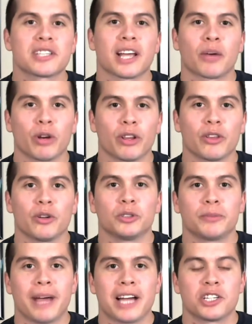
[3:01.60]
like one of
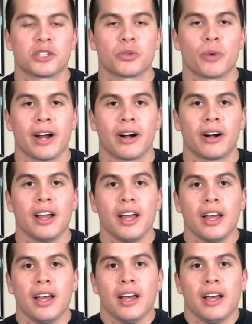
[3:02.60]
those matches where
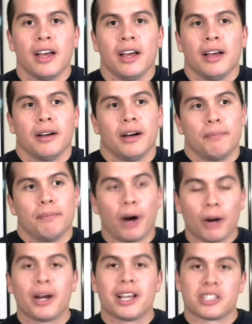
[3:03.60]

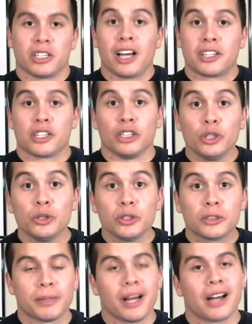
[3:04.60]
Barber has a lot to
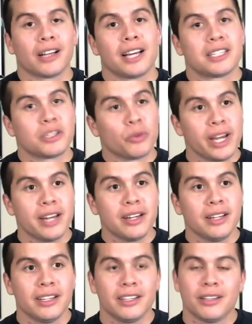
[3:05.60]
lose, but not a lot to
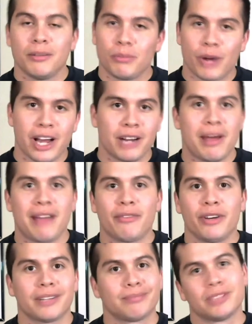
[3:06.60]
win. Miranda
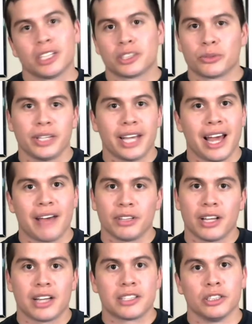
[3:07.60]
Maverick doesn't really have
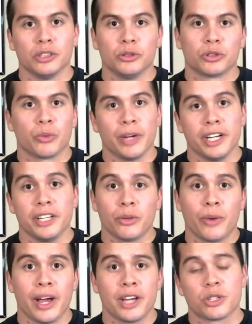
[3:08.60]
a lot to lose or win
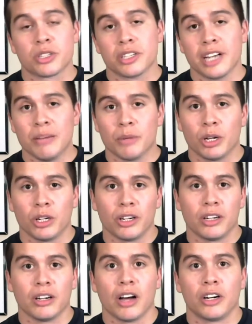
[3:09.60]
either way. It's just a name on
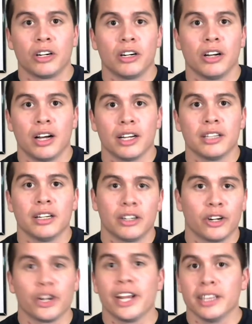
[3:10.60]

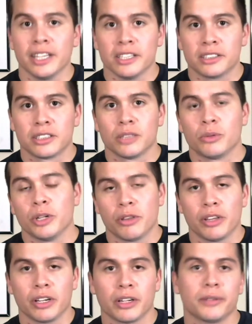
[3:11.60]
her hit list. What do
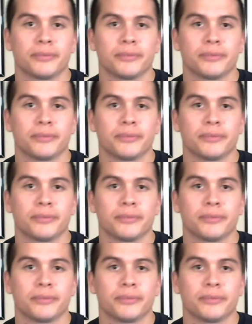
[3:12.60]
you think?